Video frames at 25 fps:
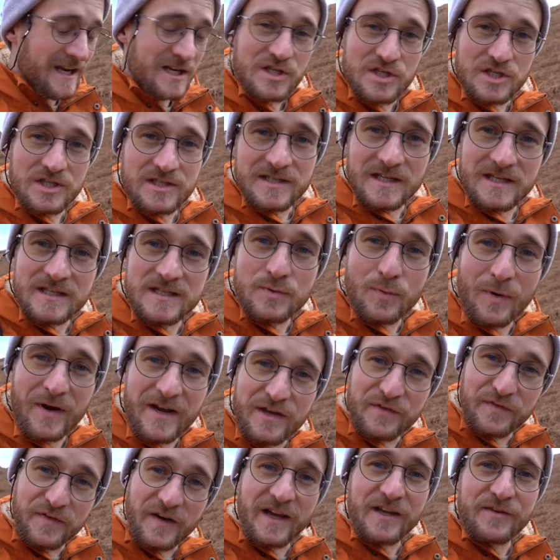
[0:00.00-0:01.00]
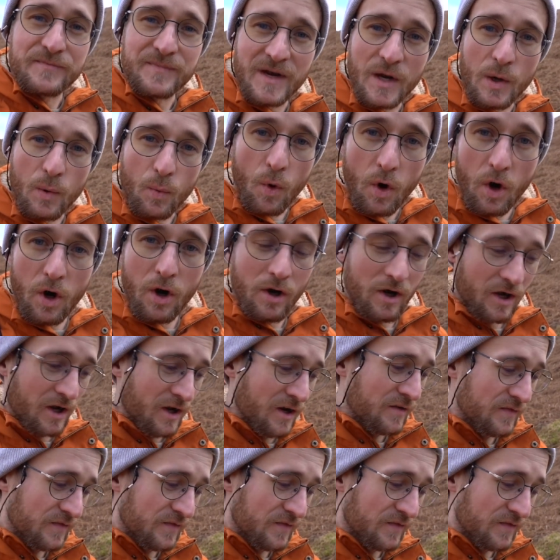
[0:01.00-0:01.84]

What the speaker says: it's just a 25-minute walk